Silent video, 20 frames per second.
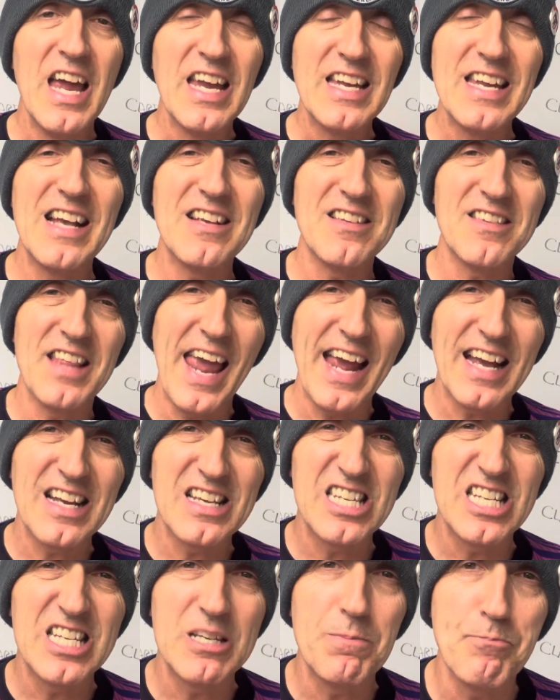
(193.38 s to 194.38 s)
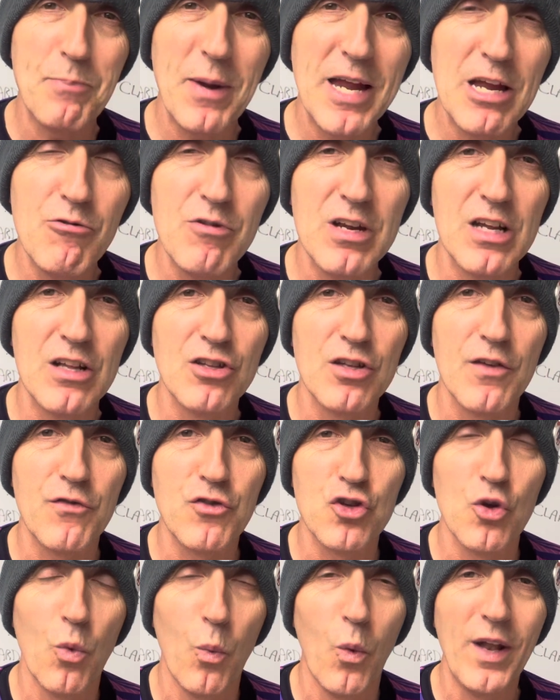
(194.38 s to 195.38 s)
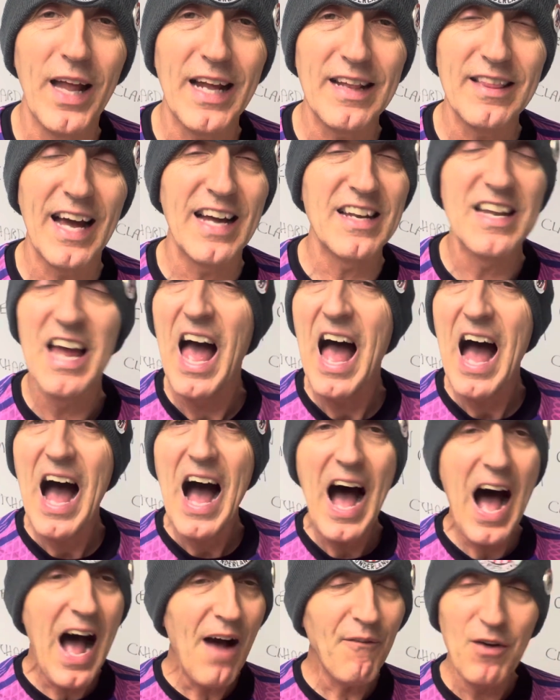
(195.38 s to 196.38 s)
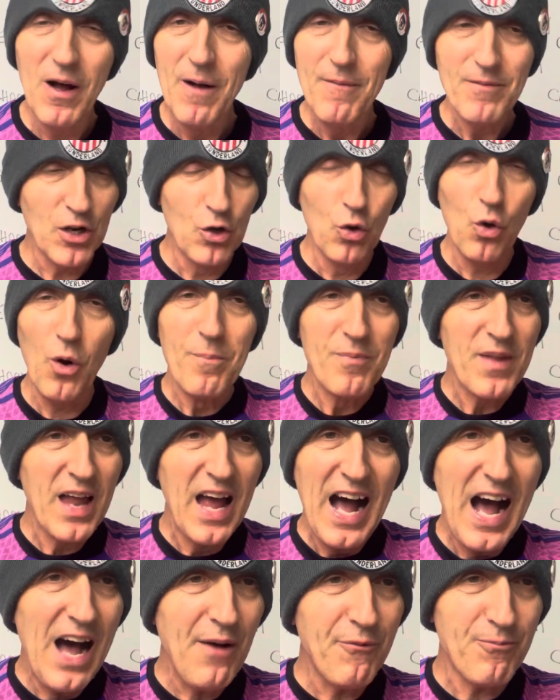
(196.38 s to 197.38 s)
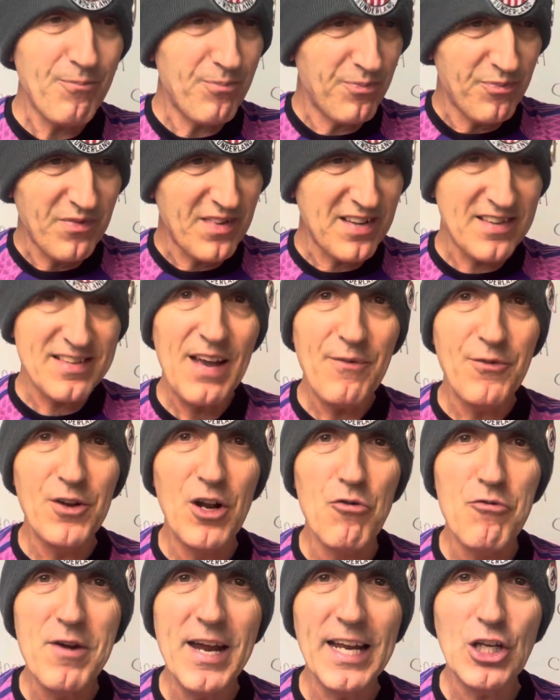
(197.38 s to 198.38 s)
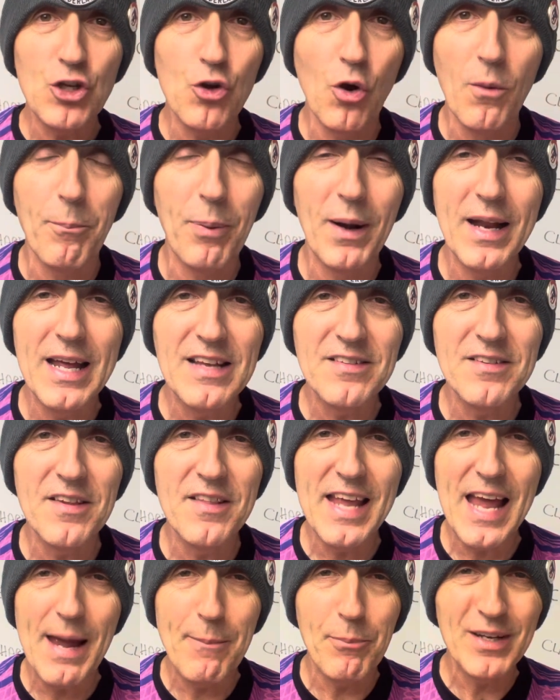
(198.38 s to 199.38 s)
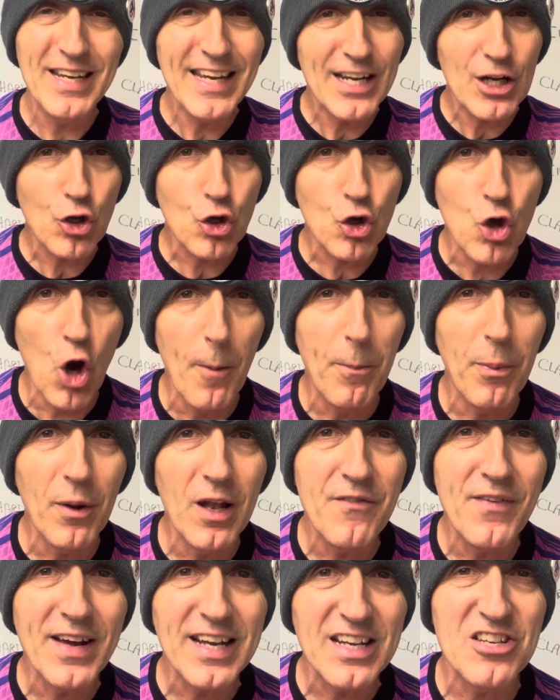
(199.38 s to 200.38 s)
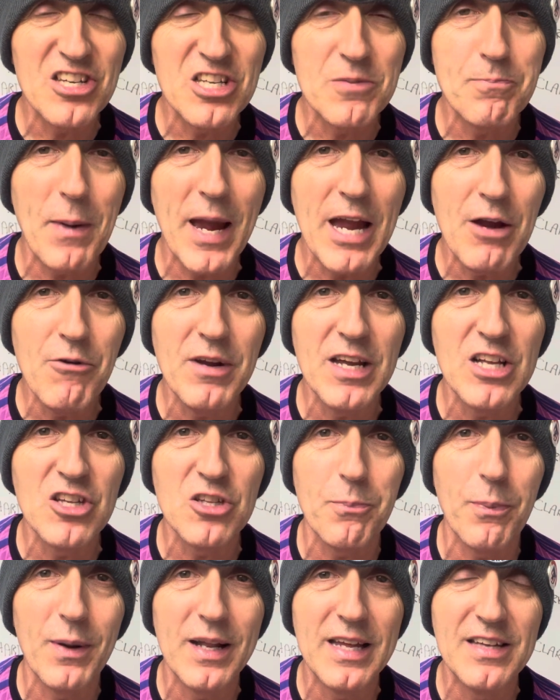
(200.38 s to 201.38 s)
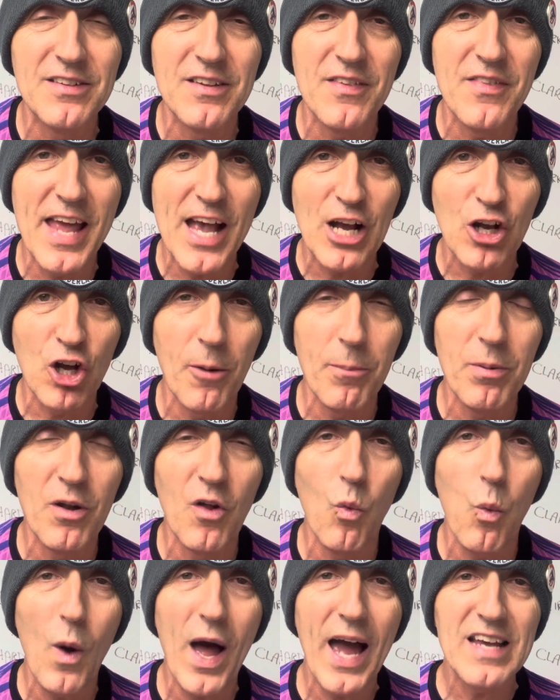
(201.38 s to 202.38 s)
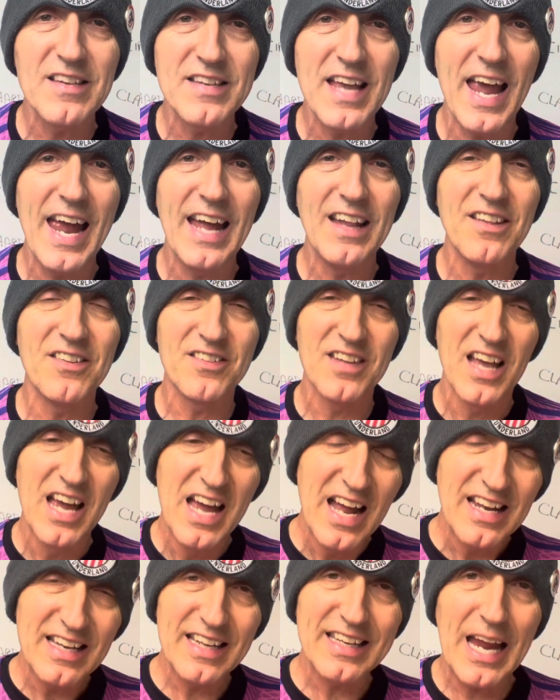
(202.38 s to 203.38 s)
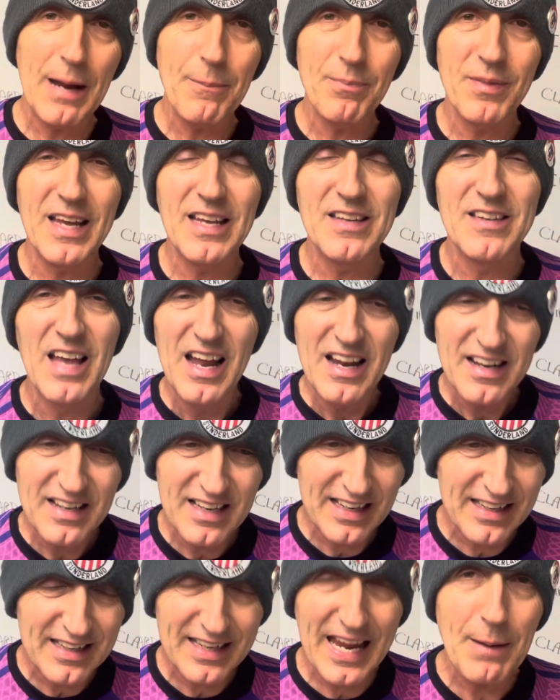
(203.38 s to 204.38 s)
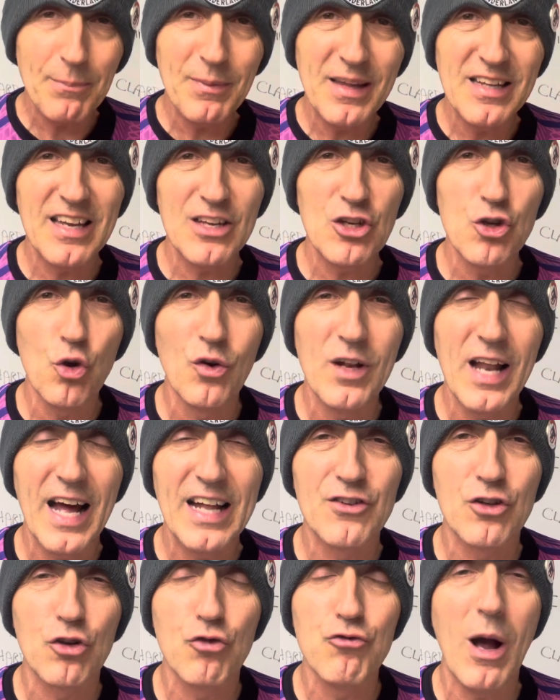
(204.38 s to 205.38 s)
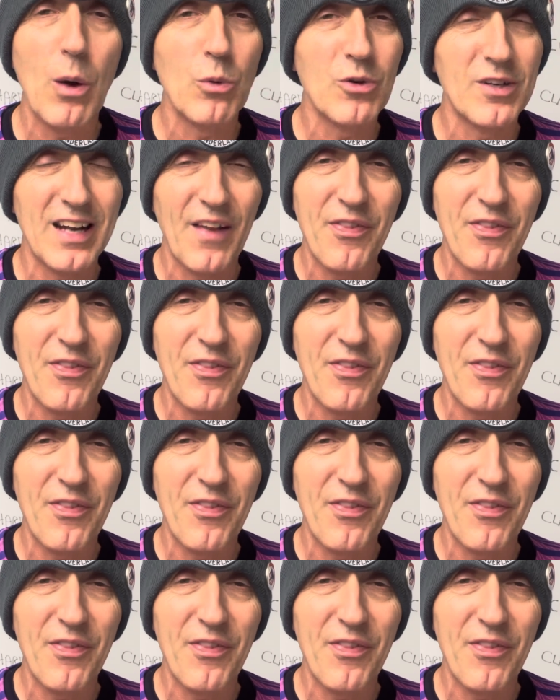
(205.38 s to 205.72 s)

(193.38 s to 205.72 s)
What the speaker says: Yes, the experience of someone like that. Have 7 or 8 young players in there. We need a couple of experienced players in there, a couple of wise heads to keep these young lads grounded.